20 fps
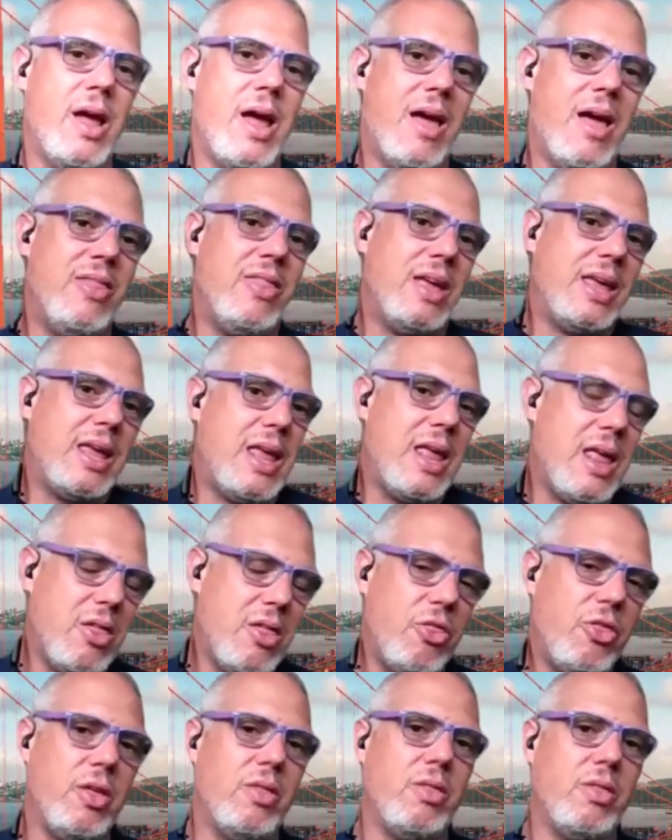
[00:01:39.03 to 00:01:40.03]
And the key
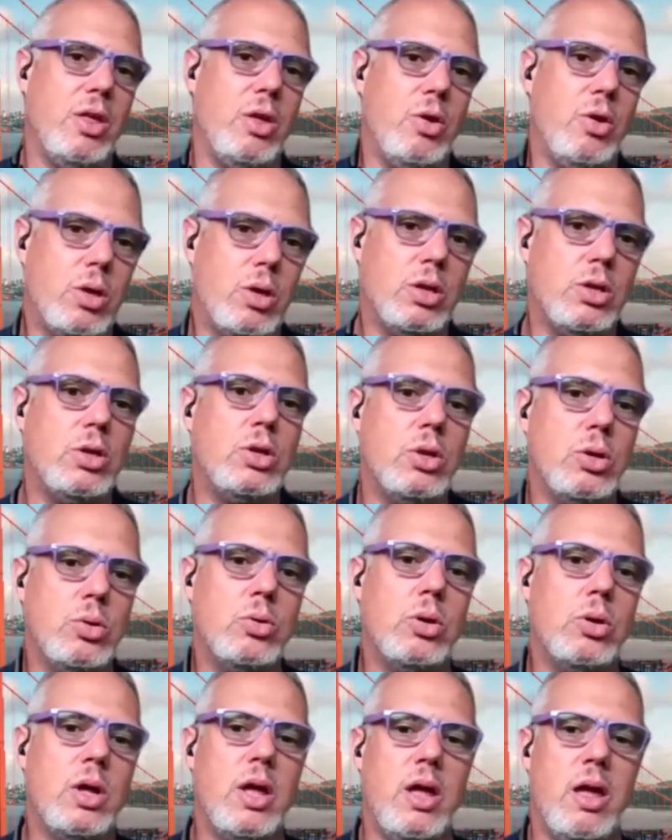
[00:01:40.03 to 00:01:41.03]
thing that you can
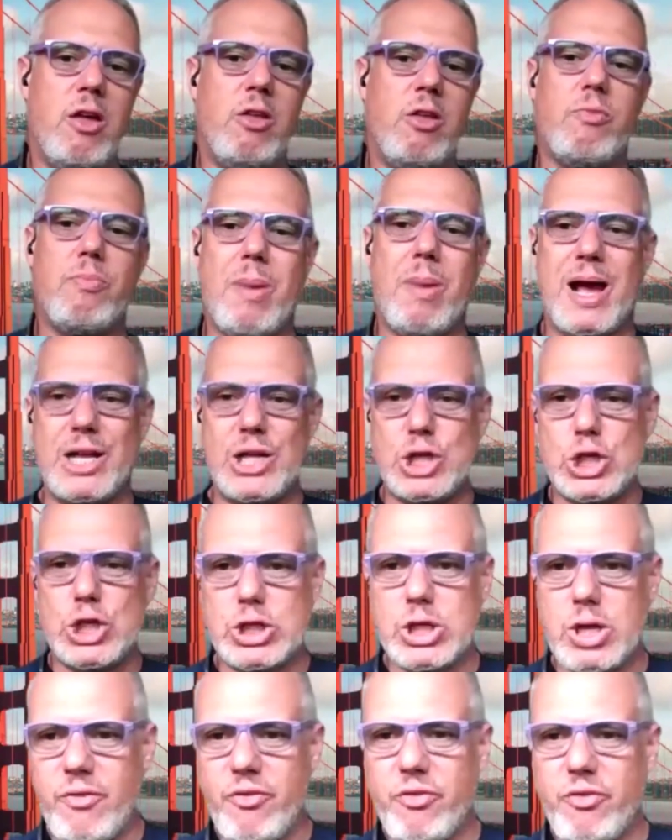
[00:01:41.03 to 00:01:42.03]
do is by
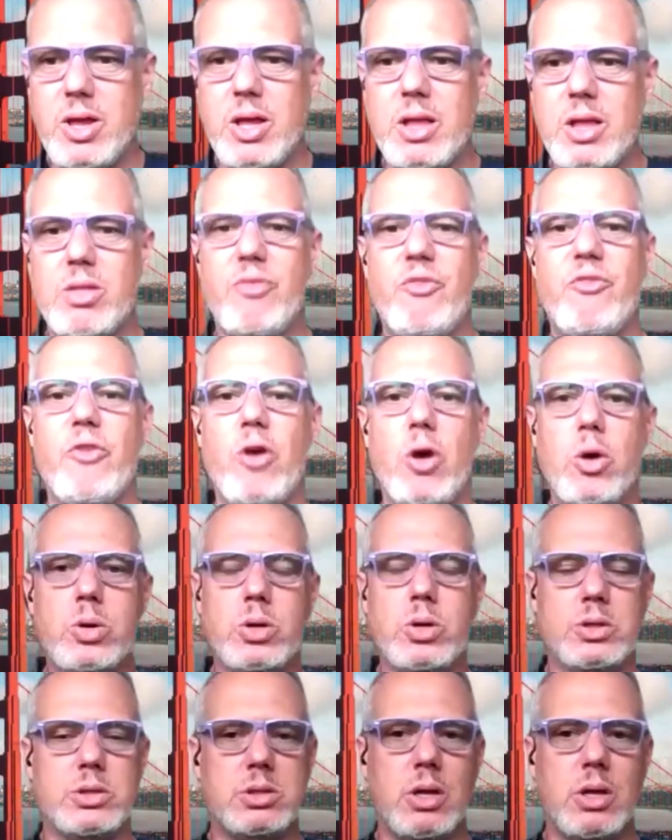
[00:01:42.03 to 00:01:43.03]
shifting the
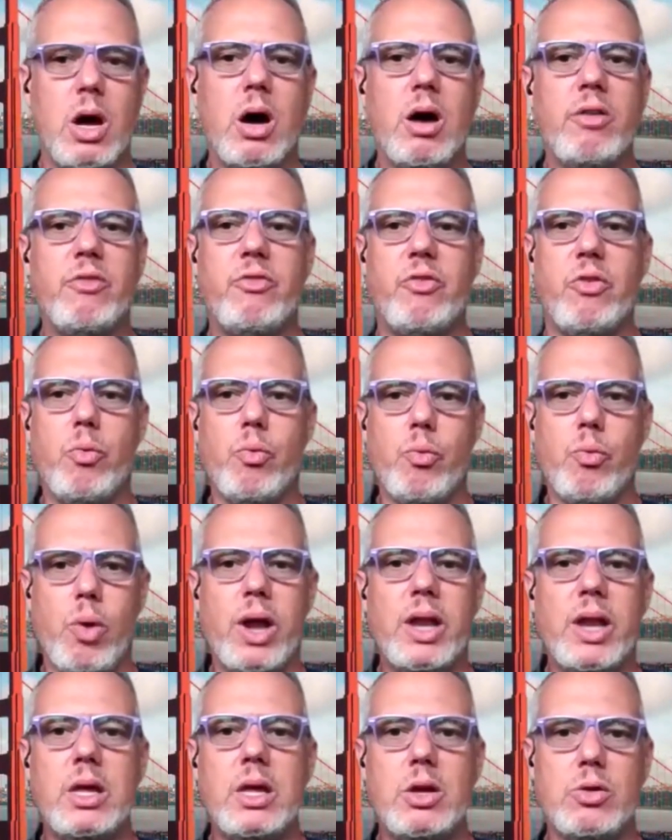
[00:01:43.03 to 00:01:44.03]
focus of
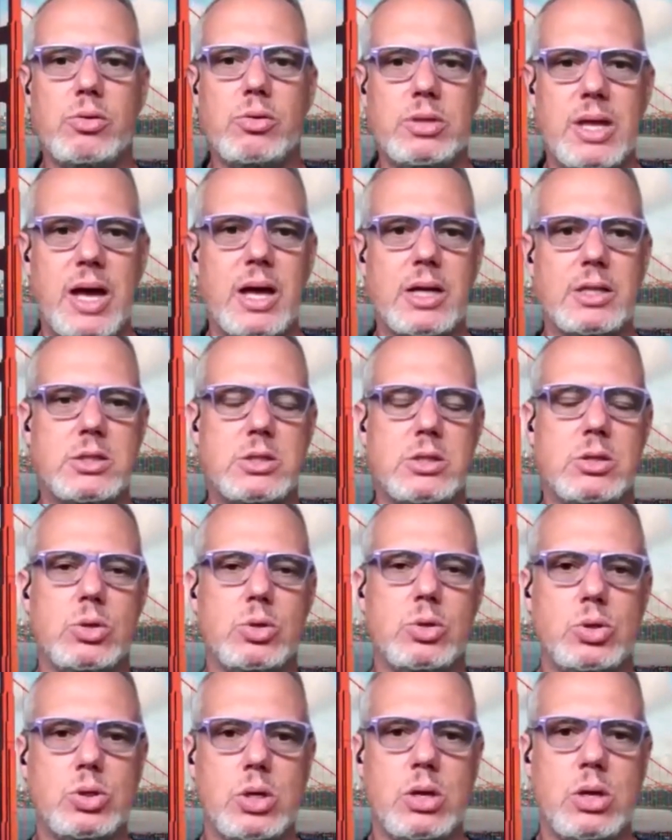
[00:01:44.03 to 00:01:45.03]
running your DAST
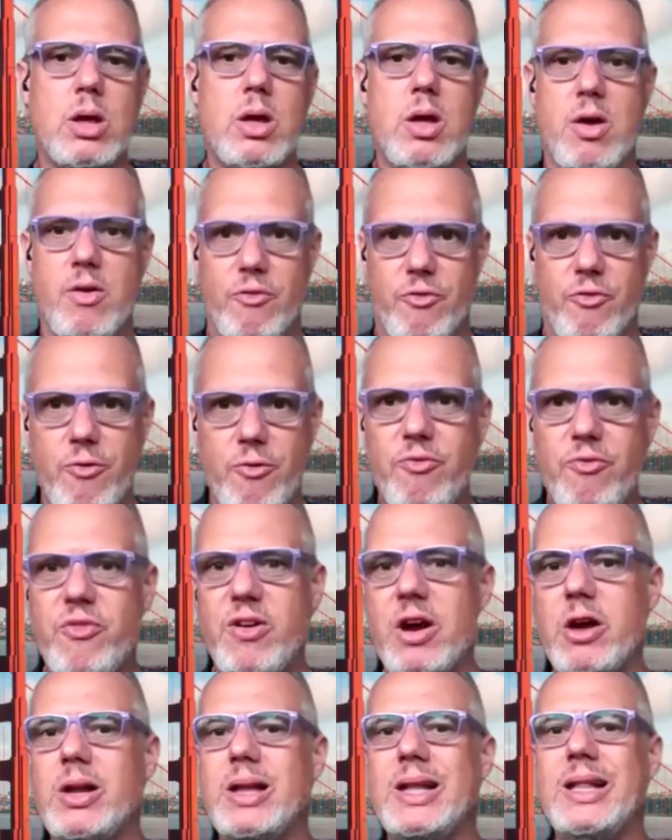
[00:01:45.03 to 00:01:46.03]
solution from
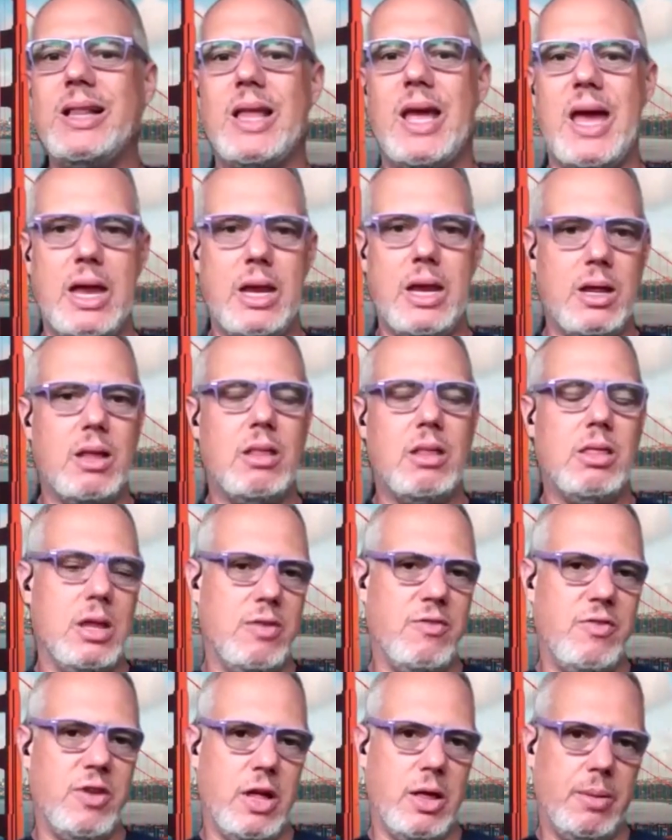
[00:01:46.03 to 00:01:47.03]
very late in the
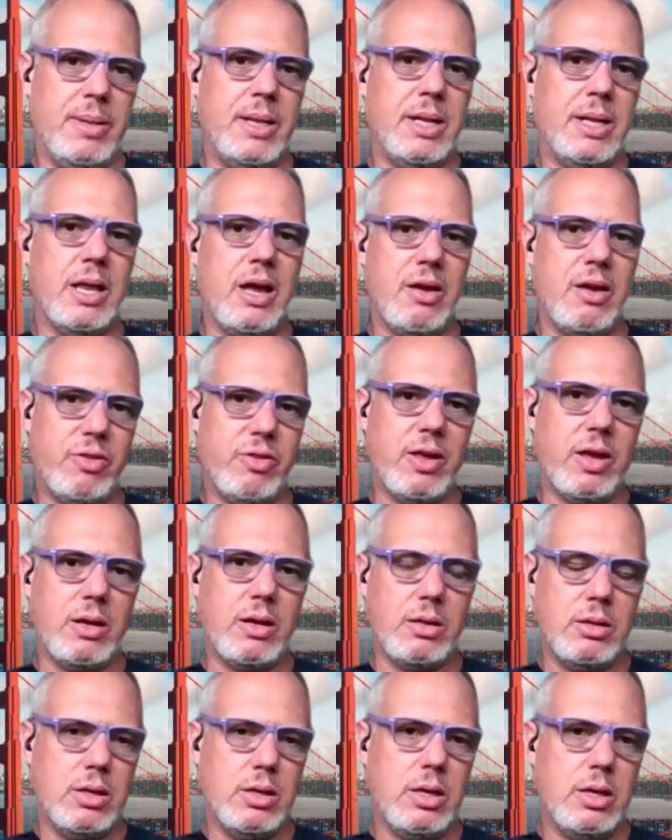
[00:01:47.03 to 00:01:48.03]
development
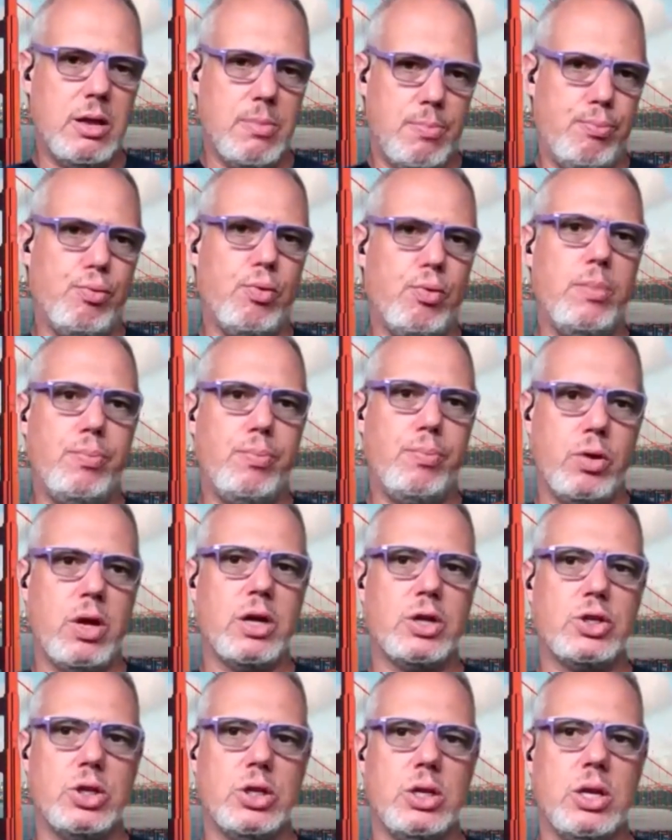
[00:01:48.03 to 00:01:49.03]
lifecycle in a
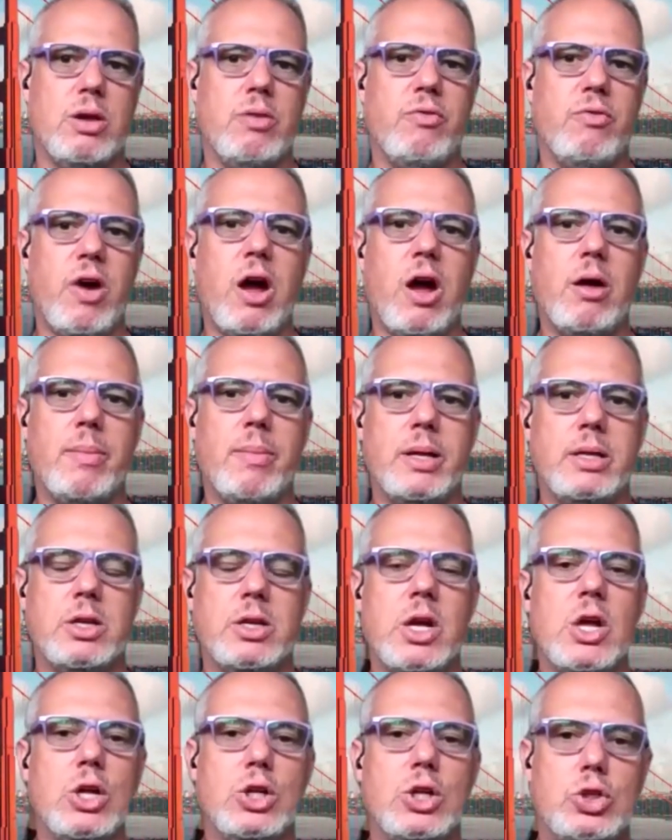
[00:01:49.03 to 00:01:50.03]
pre-production environment
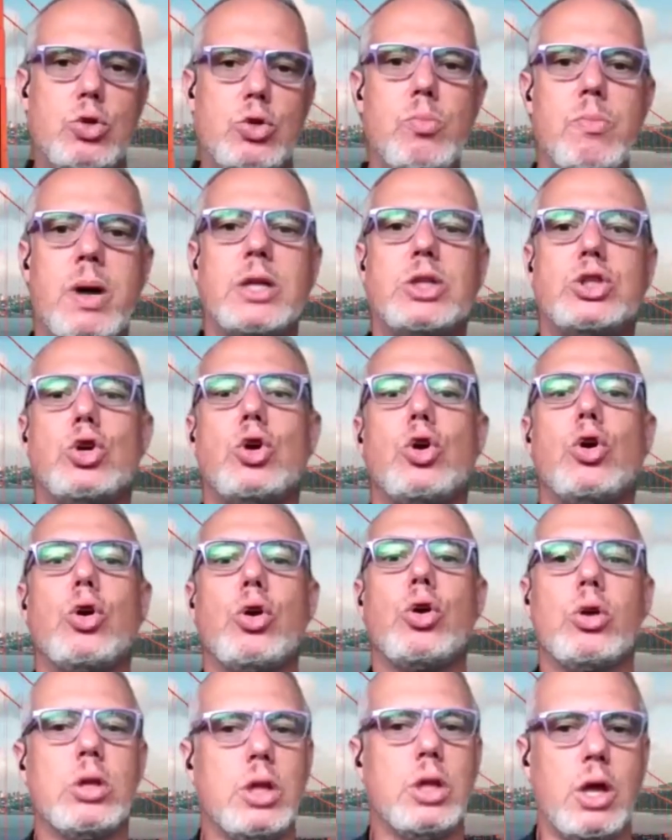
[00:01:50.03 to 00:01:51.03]
to much
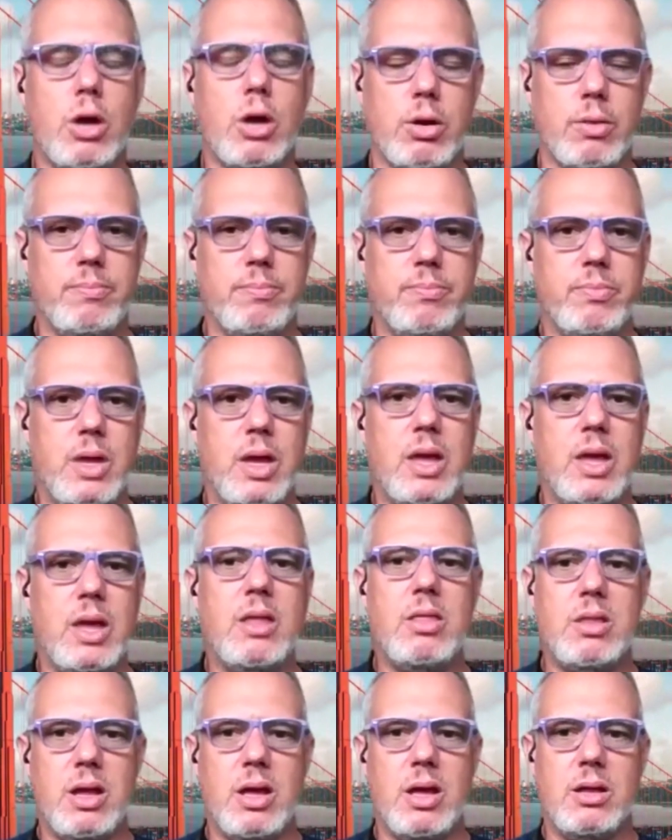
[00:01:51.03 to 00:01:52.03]
earlier in
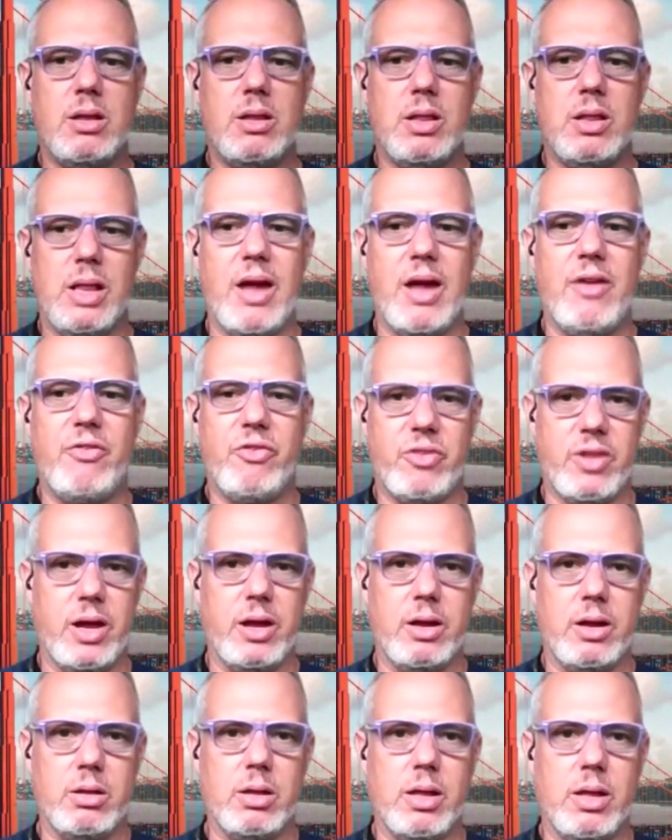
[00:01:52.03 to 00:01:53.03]
the life
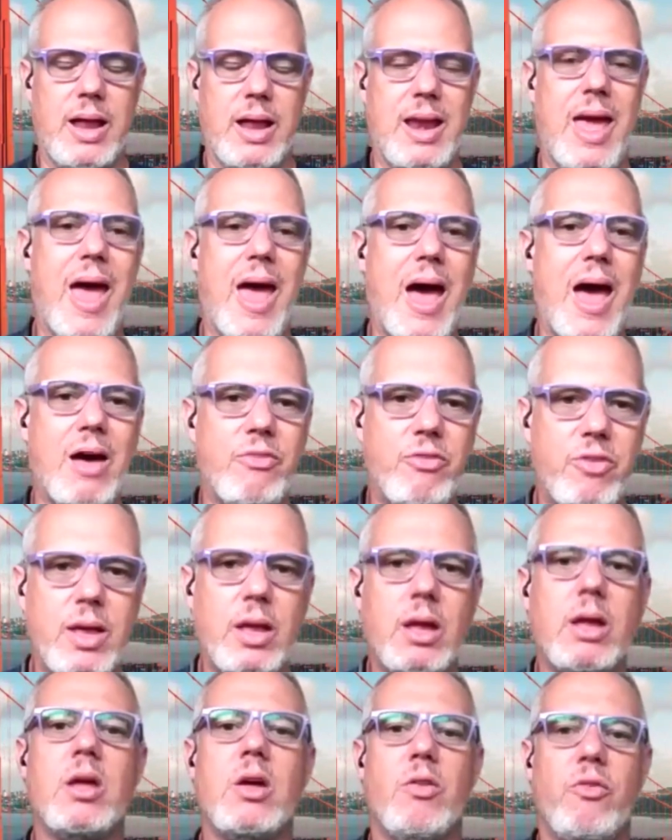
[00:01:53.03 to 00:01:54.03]
cycle, and
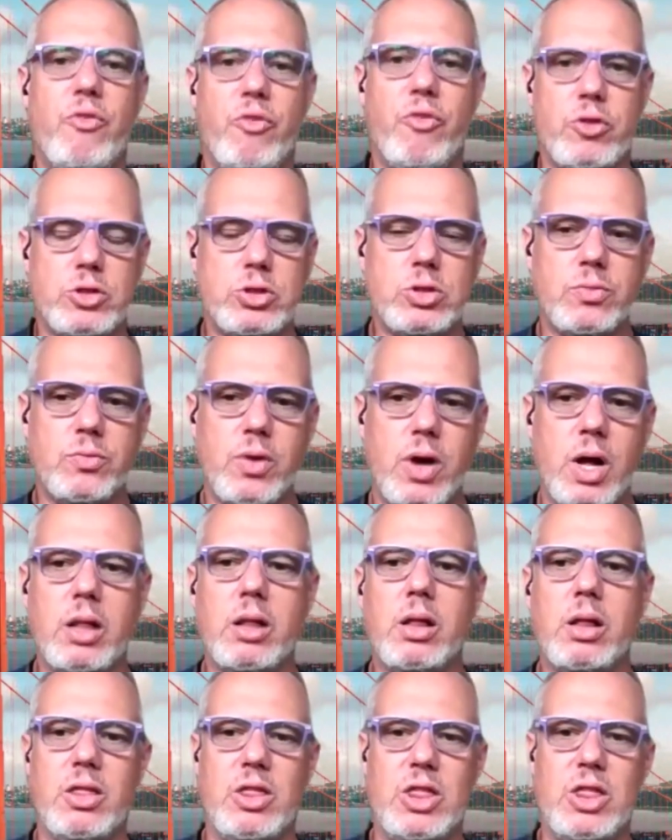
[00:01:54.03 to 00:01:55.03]
having, first of
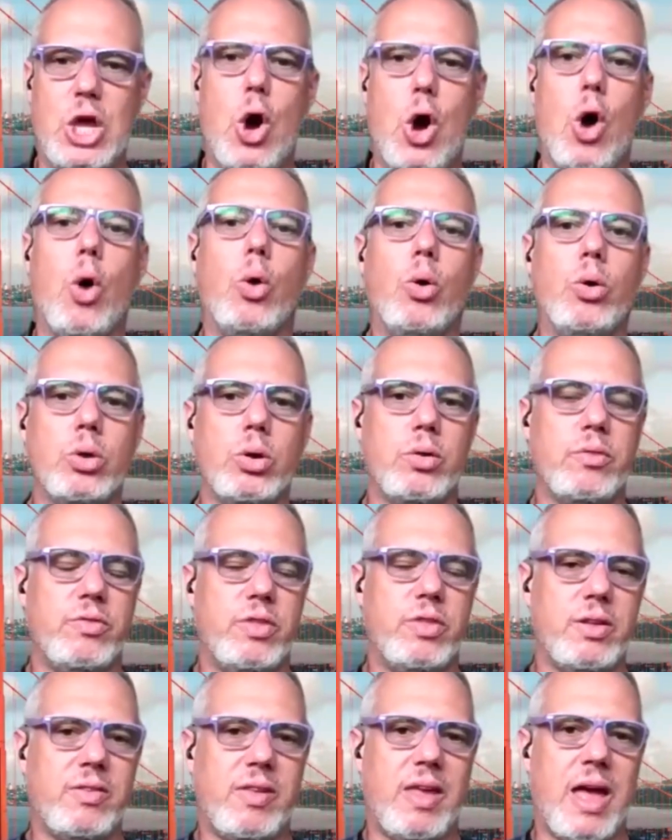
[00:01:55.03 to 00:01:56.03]
all, the owner of
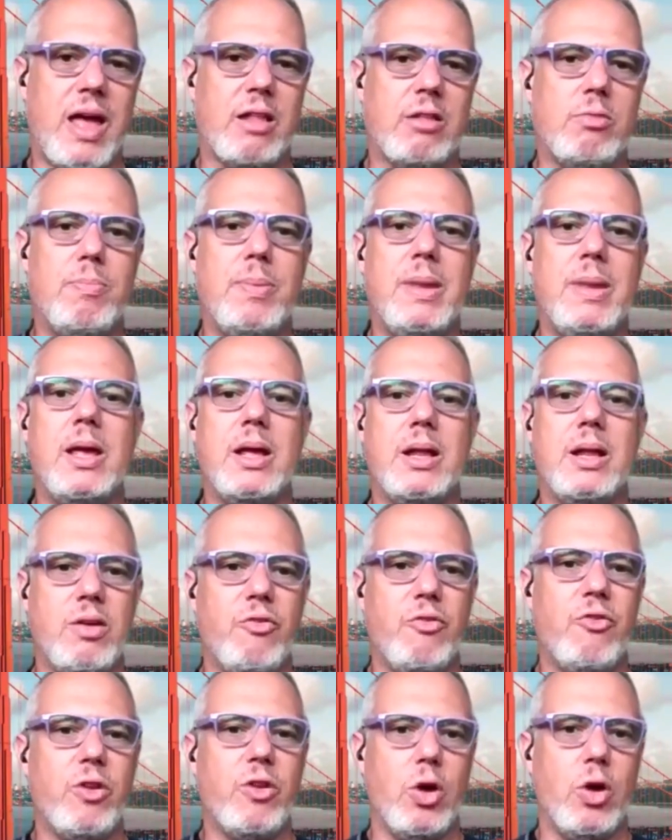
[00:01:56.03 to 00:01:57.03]
the scans being a
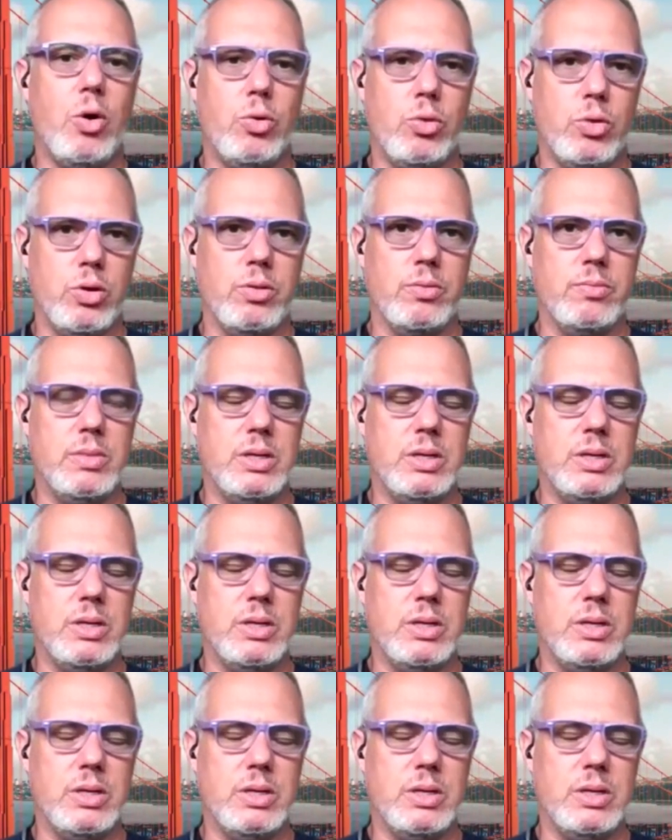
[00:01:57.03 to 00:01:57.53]
different owner.